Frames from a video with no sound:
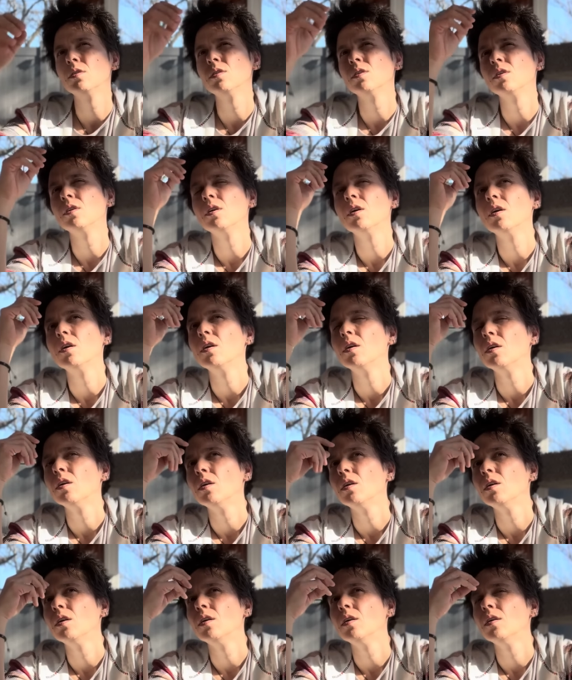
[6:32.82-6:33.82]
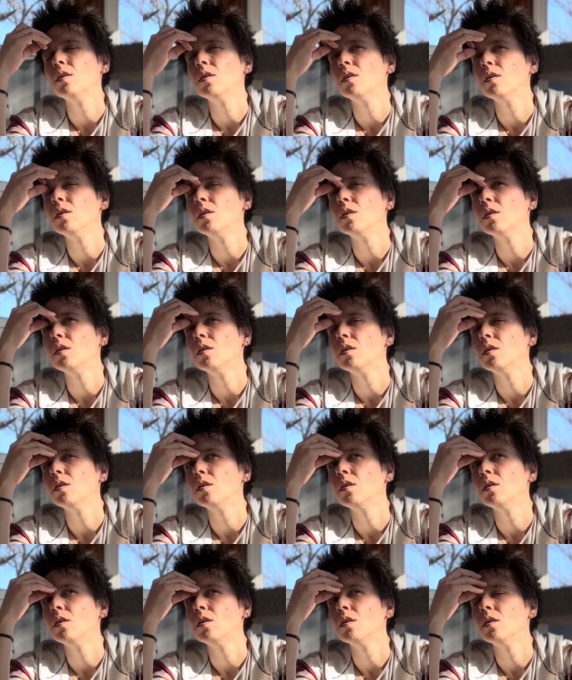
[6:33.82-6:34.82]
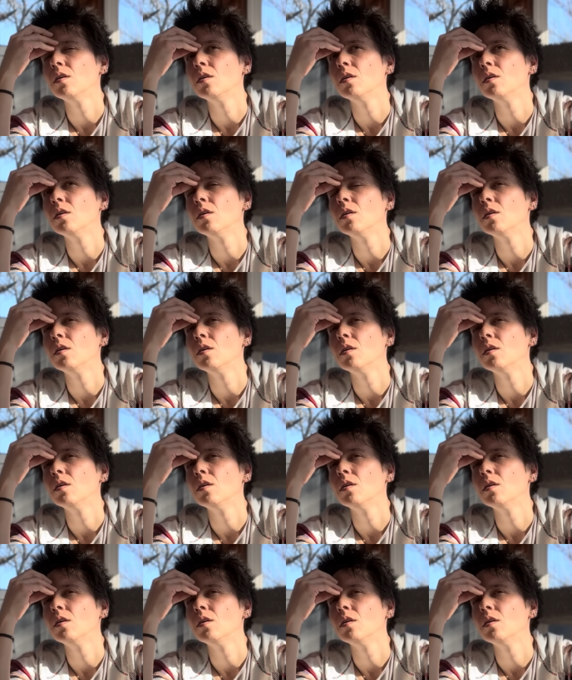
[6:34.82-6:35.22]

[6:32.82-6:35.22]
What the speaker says: Nobody speaks.